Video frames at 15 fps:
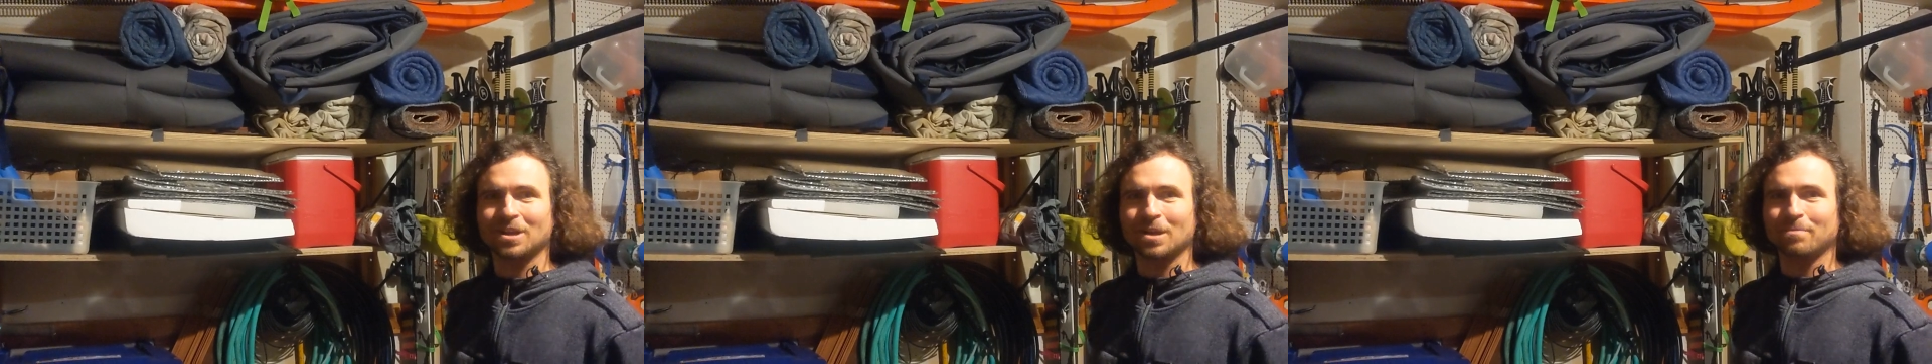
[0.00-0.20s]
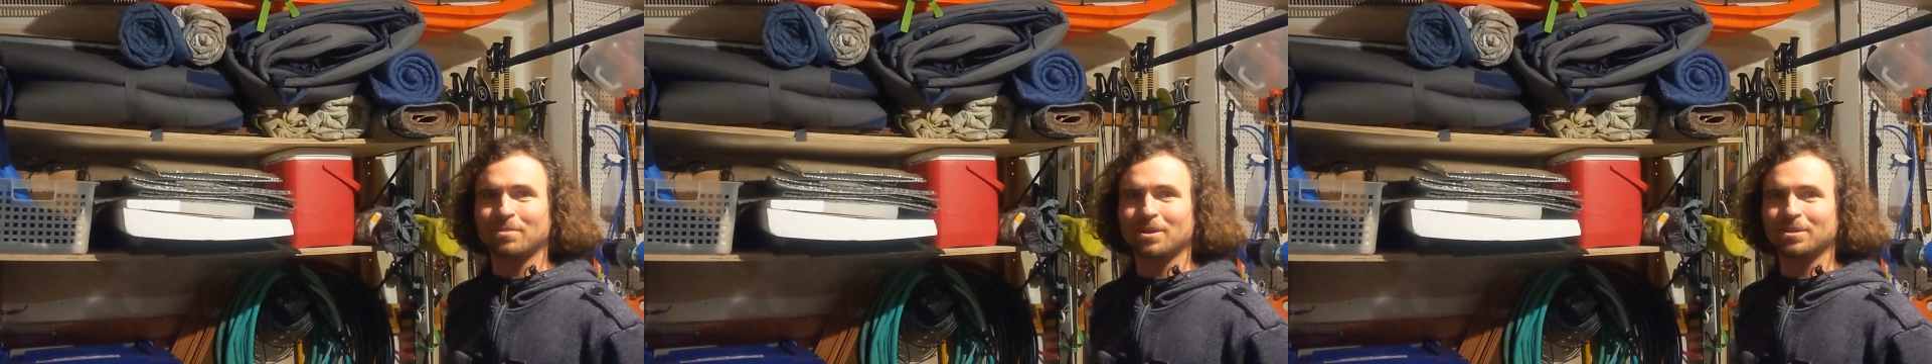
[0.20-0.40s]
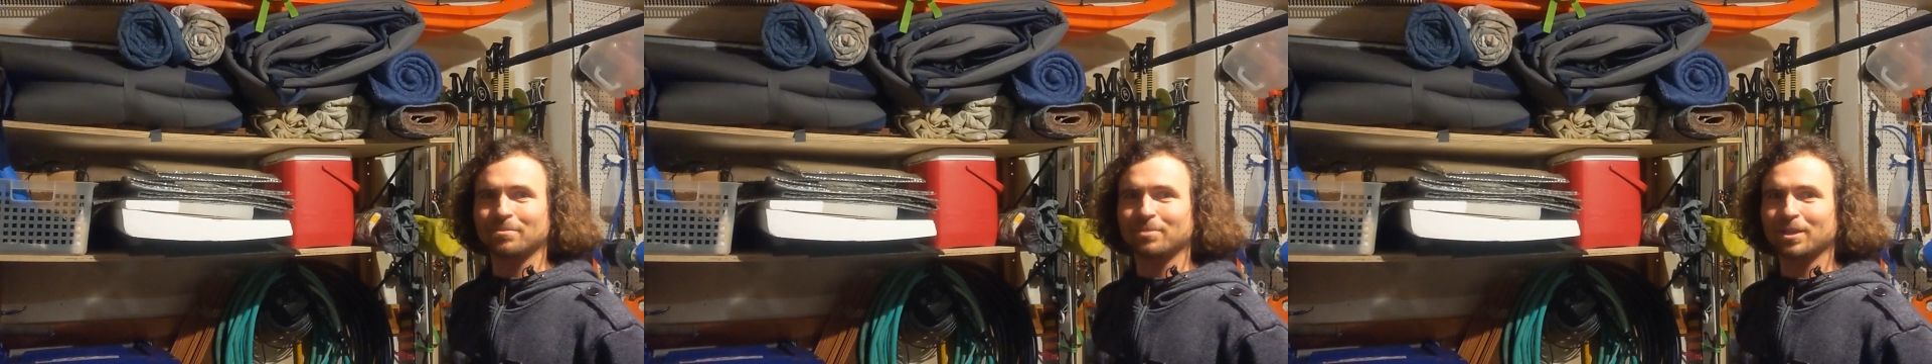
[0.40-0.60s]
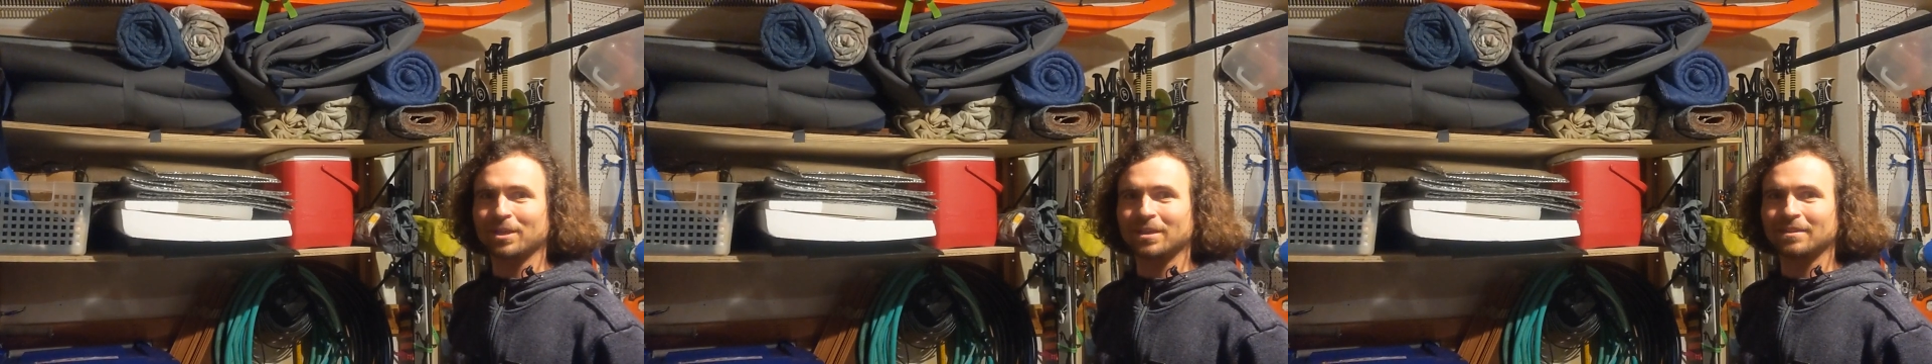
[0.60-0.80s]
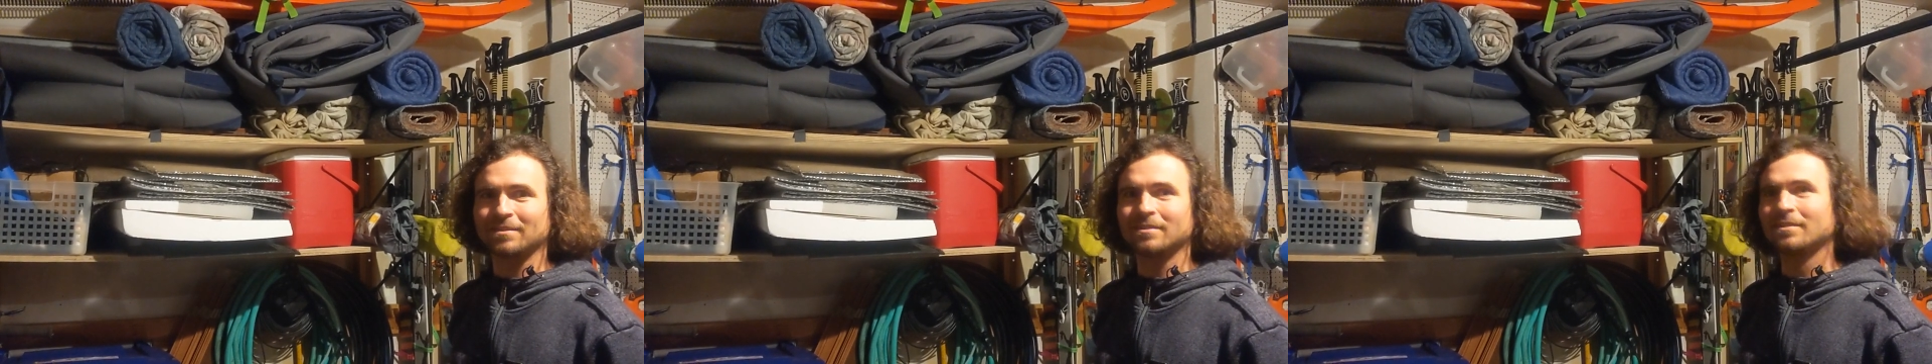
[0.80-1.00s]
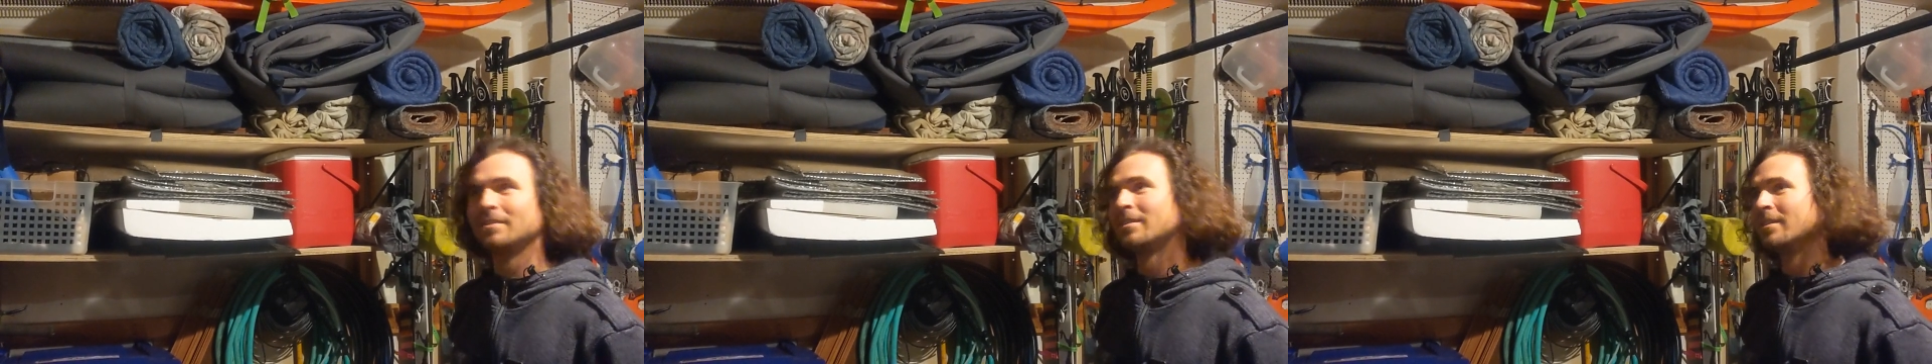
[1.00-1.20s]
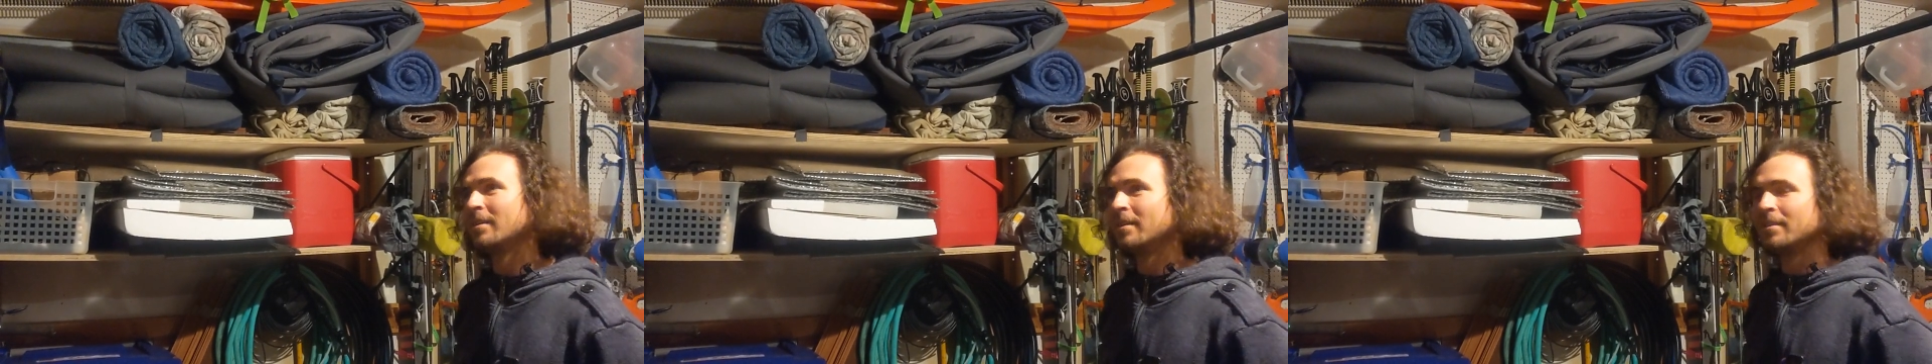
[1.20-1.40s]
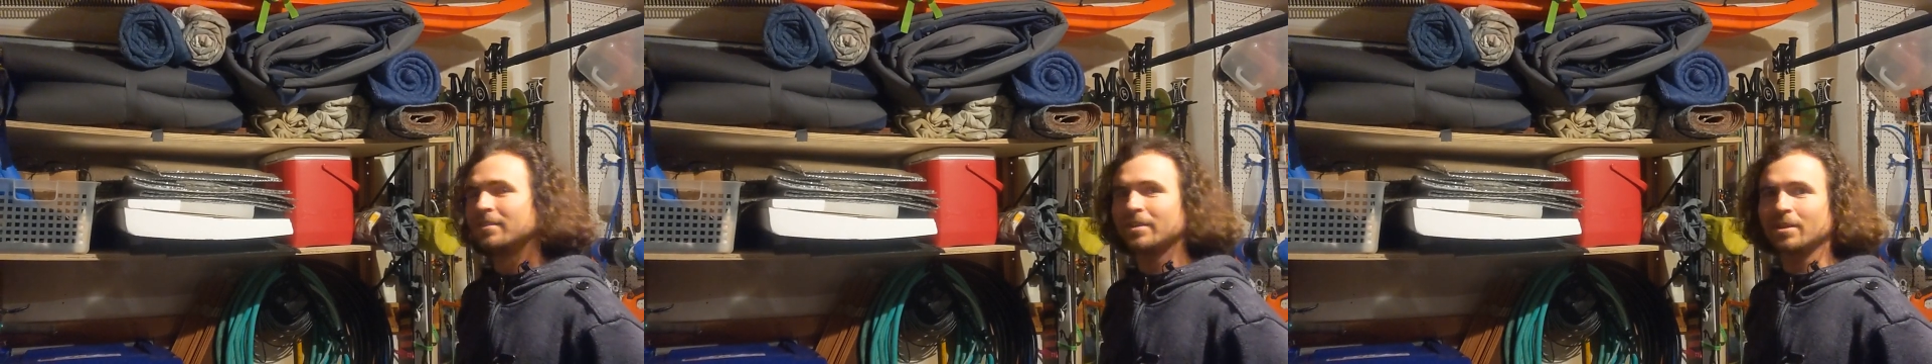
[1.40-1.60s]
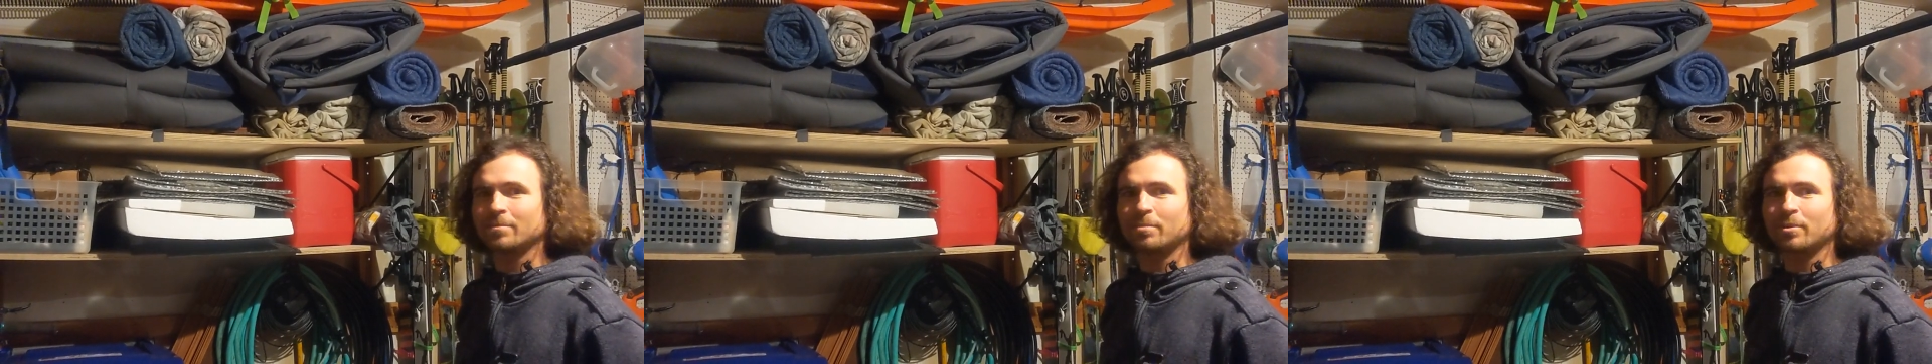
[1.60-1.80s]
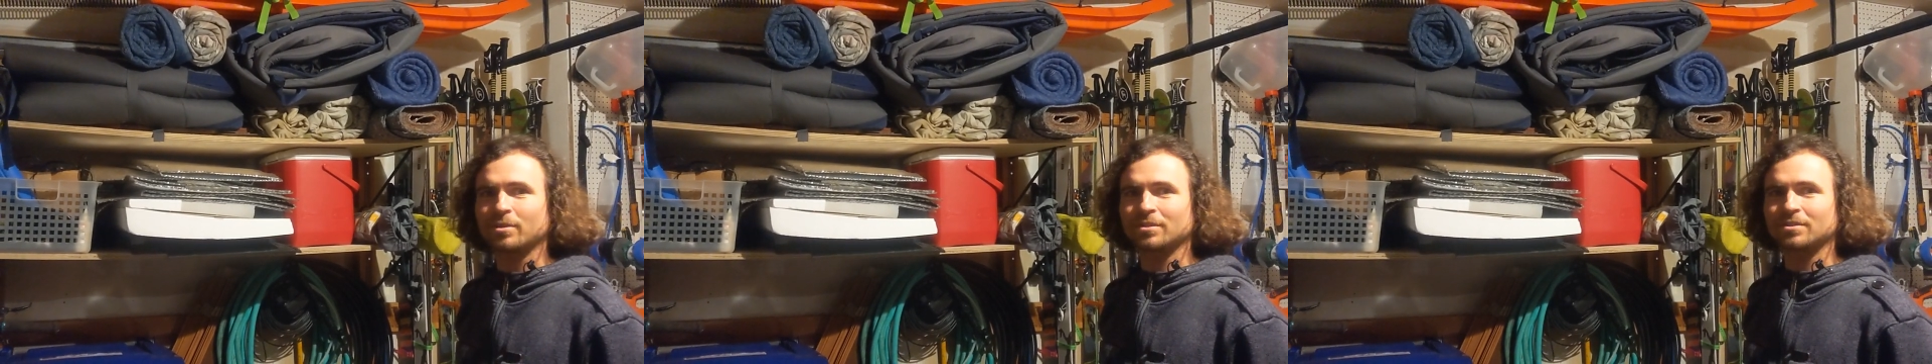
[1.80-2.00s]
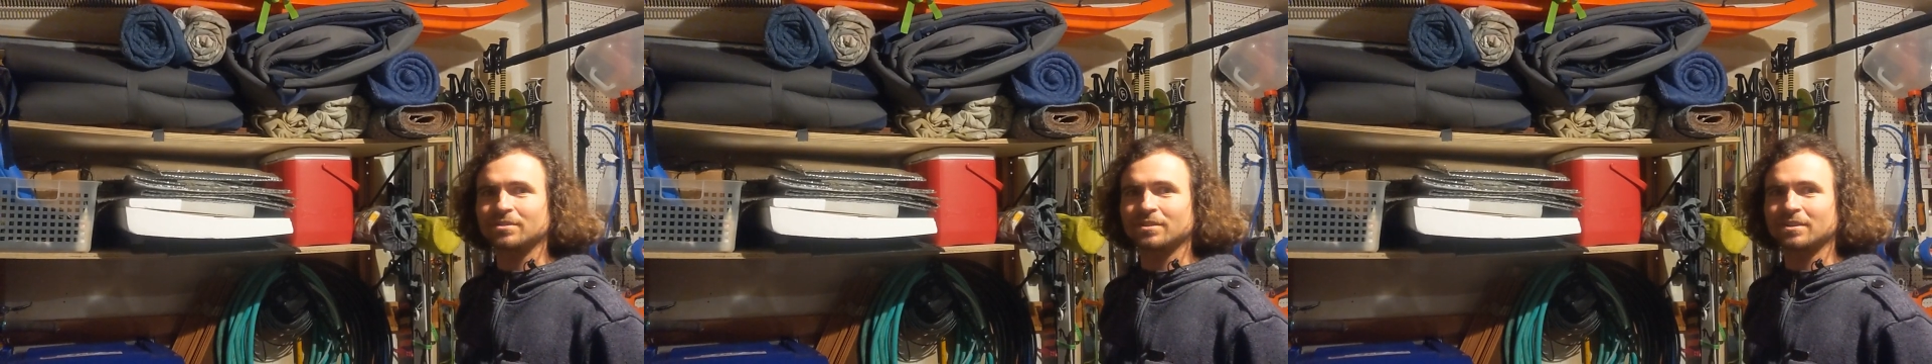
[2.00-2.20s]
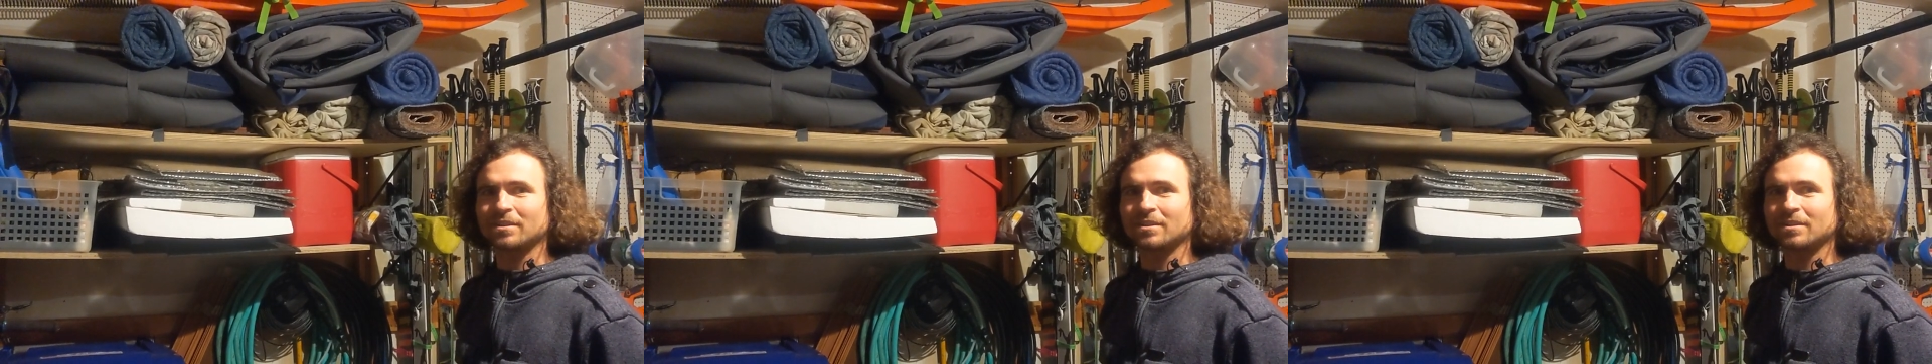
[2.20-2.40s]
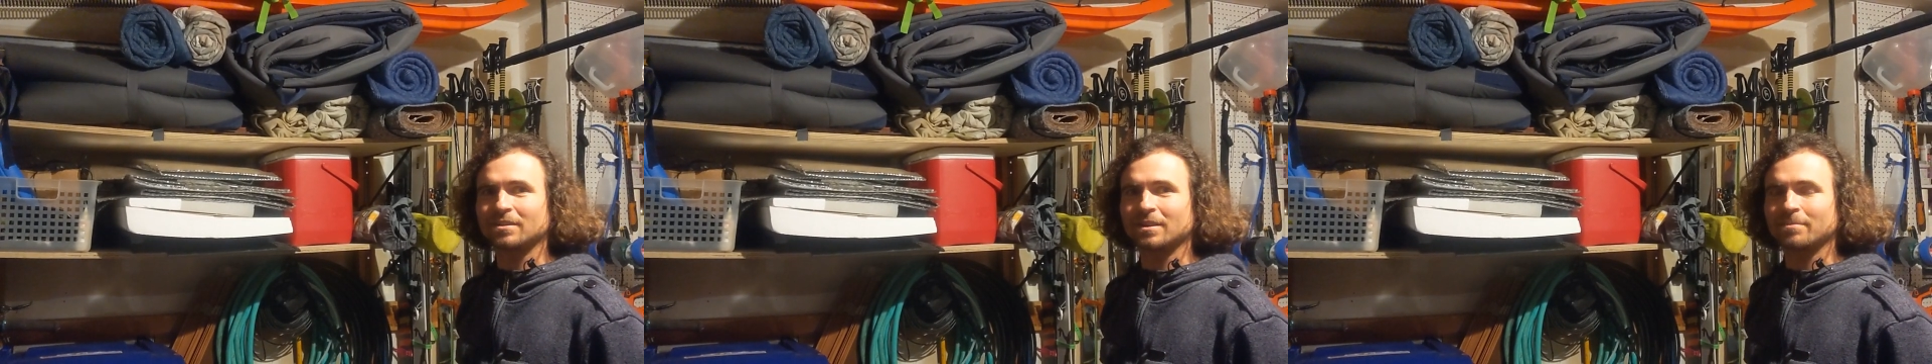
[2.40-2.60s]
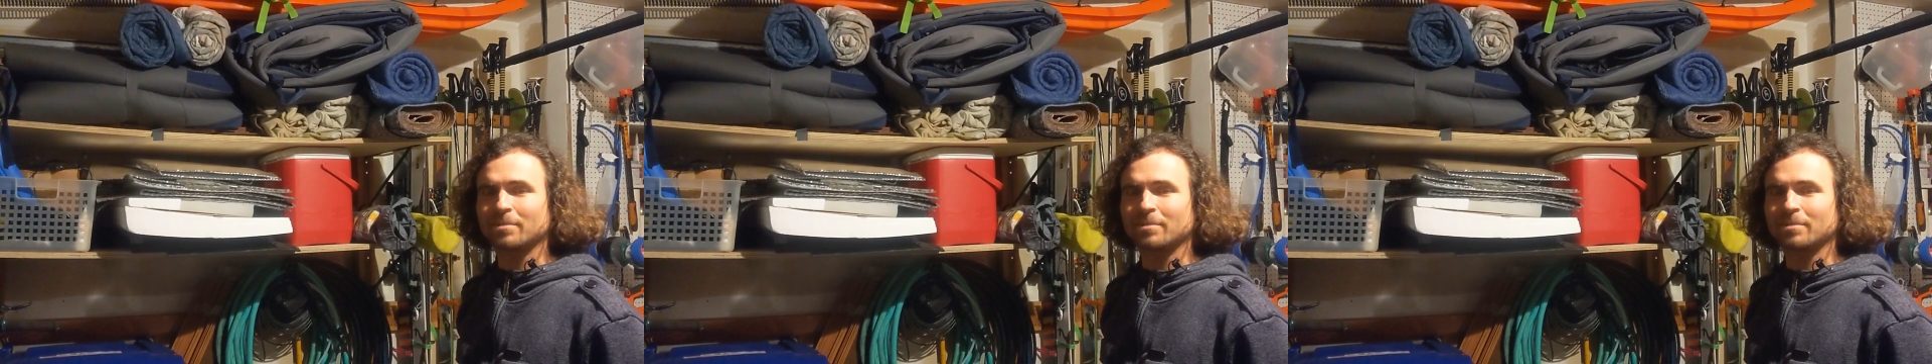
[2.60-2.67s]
hop on the plane. The airport's uh,